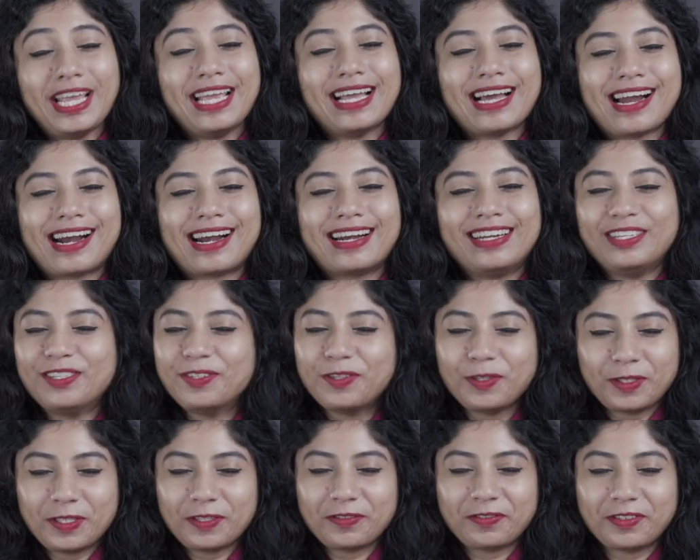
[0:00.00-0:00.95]
We are
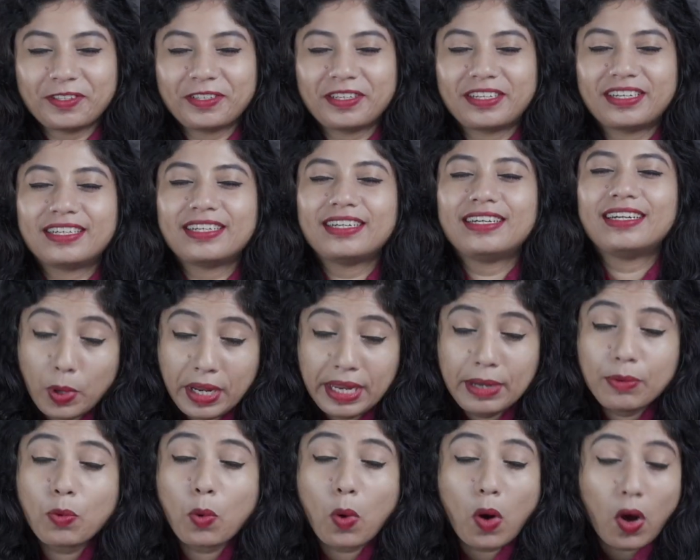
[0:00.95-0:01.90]
Lucifer.
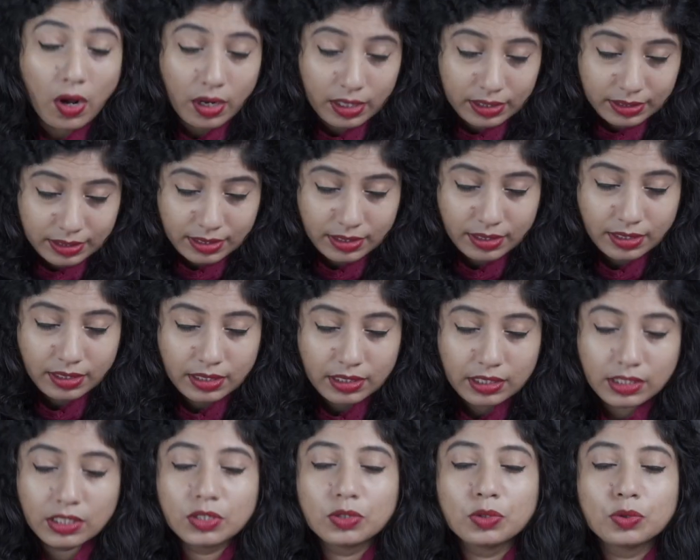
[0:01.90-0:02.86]
We want
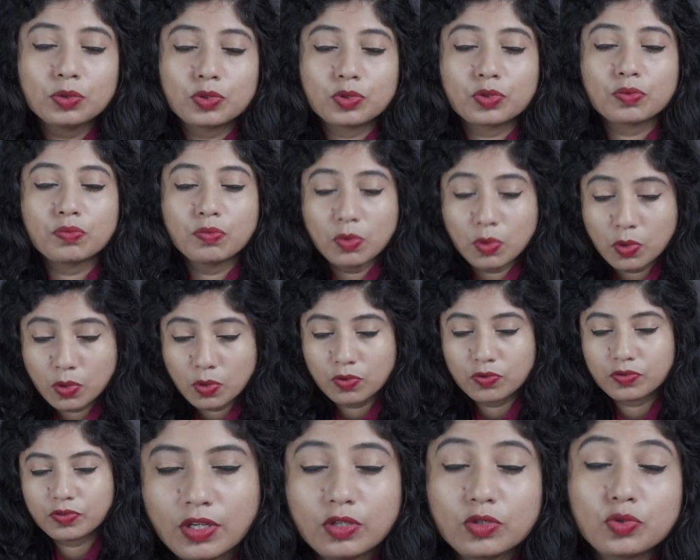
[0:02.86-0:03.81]
you to
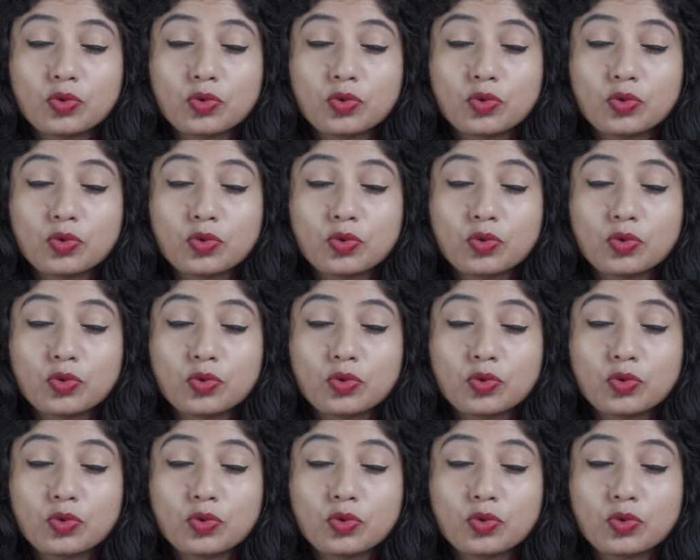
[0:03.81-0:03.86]
move